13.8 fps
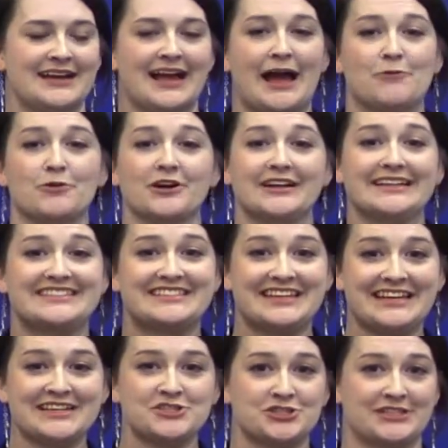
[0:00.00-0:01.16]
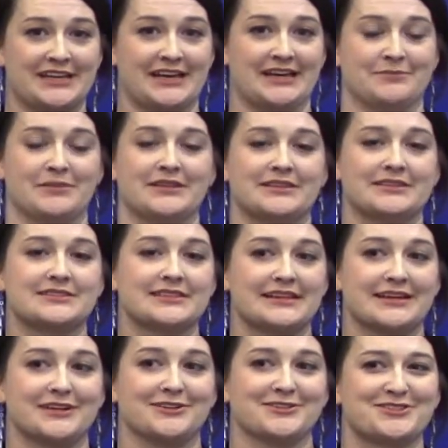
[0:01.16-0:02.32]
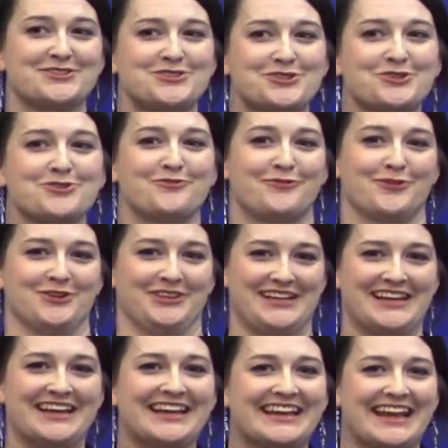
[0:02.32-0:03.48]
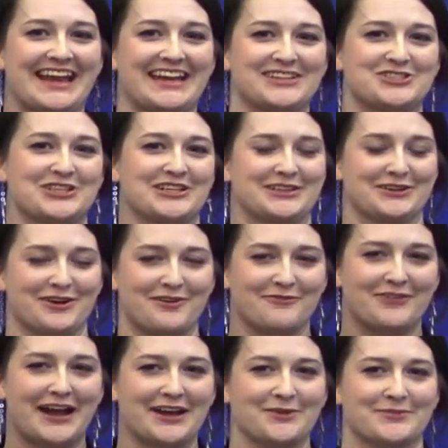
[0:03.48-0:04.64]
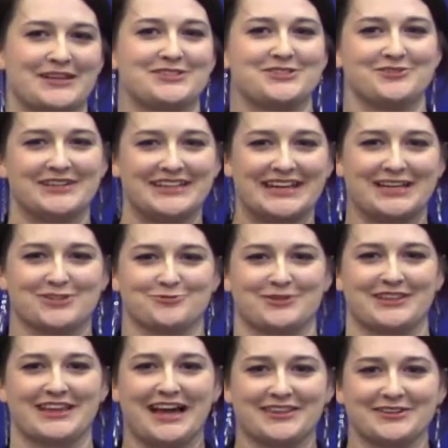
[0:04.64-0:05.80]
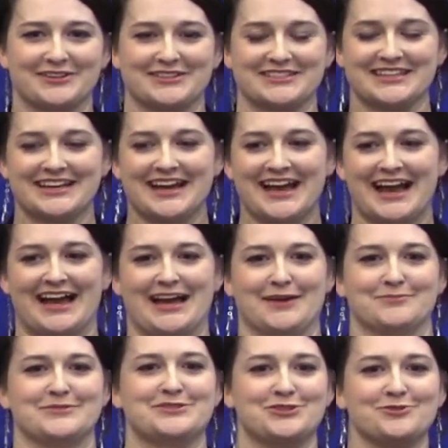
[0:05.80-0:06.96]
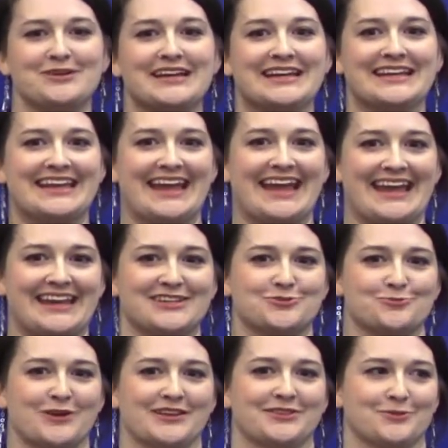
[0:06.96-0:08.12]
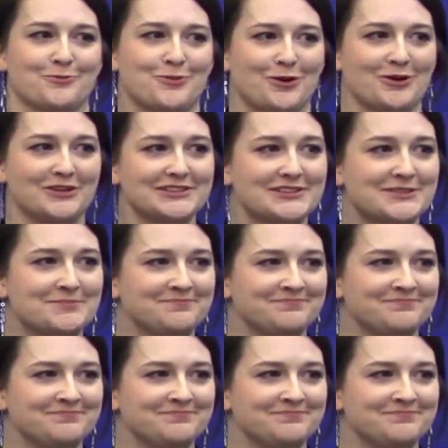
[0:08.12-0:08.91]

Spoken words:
And we're going to teach them the skills to fully engage in their environment, to engage with others, to engage with the world.